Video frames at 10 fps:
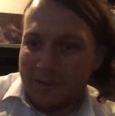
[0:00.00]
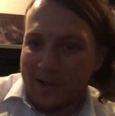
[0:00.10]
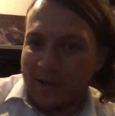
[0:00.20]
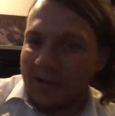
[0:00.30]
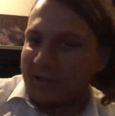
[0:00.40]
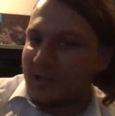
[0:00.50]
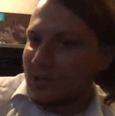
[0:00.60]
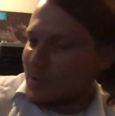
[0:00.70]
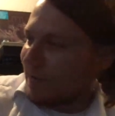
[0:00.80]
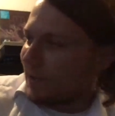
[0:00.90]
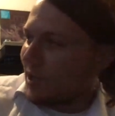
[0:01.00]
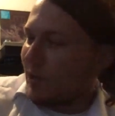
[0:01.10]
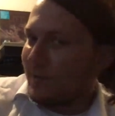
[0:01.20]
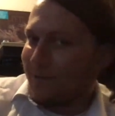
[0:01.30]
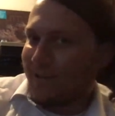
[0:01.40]
Cole, do you have to go? Yeah,
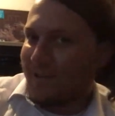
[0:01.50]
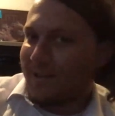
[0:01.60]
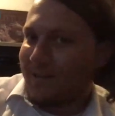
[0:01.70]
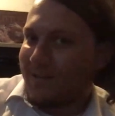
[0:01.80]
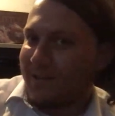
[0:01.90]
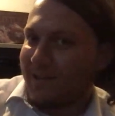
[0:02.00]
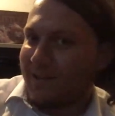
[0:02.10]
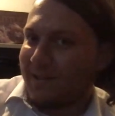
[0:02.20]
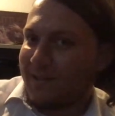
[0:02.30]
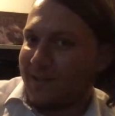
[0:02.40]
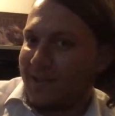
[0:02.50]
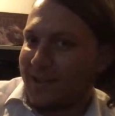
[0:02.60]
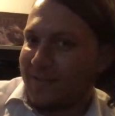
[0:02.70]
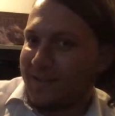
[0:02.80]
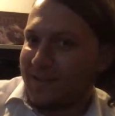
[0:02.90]
I have to go. I
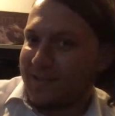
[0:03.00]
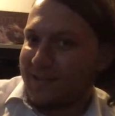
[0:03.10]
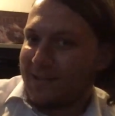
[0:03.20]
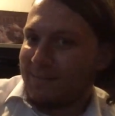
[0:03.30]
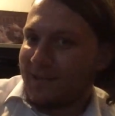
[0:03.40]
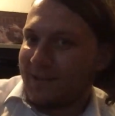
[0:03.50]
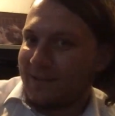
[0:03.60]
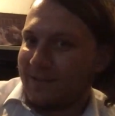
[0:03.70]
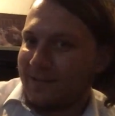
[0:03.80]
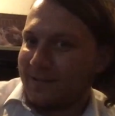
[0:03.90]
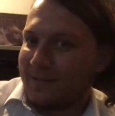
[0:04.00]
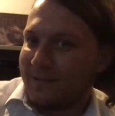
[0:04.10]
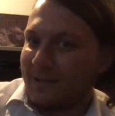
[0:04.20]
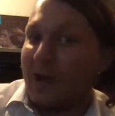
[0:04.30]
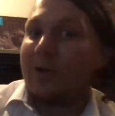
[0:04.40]
have to go sleep now.
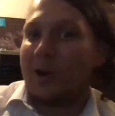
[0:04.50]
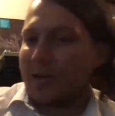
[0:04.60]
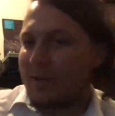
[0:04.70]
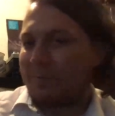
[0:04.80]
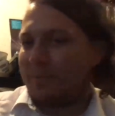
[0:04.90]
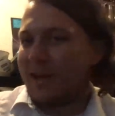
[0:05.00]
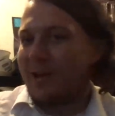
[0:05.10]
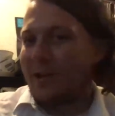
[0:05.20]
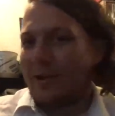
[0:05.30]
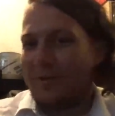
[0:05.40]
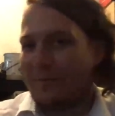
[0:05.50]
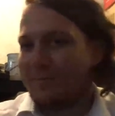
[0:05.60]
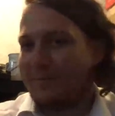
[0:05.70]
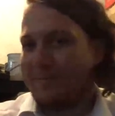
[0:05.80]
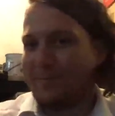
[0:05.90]
Oh, okay. Bye, Cole.
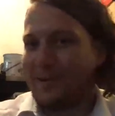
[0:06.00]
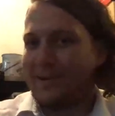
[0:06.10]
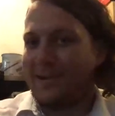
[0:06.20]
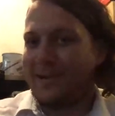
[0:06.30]
Bye.